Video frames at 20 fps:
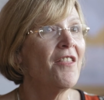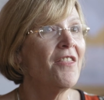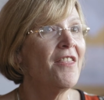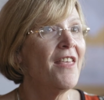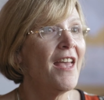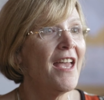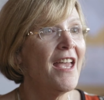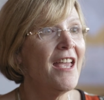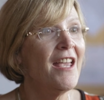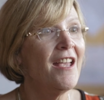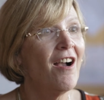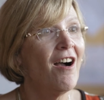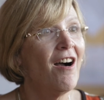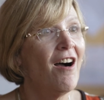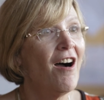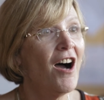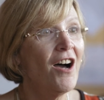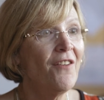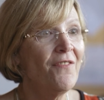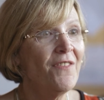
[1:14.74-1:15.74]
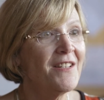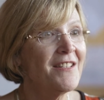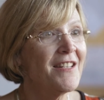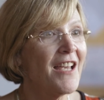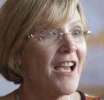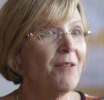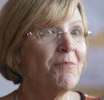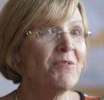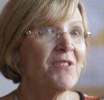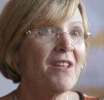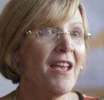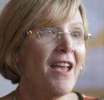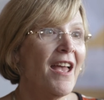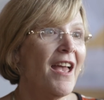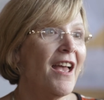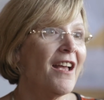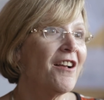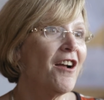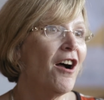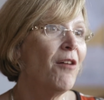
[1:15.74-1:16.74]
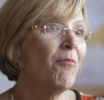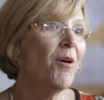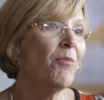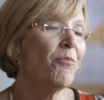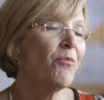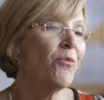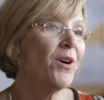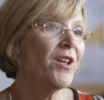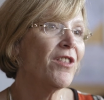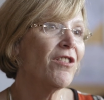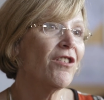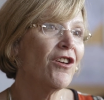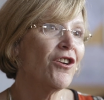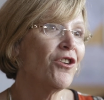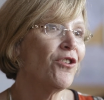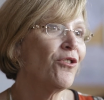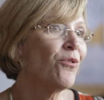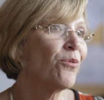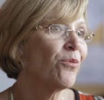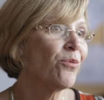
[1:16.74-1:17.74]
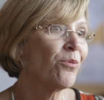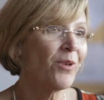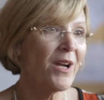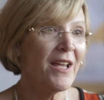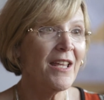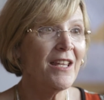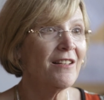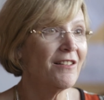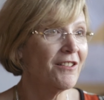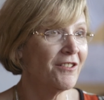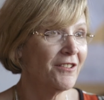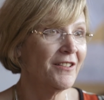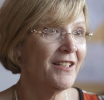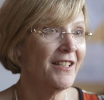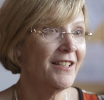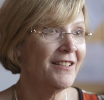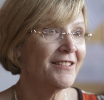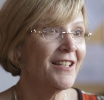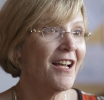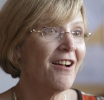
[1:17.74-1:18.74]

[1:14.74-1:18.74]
They oftentimes come up with great learnings,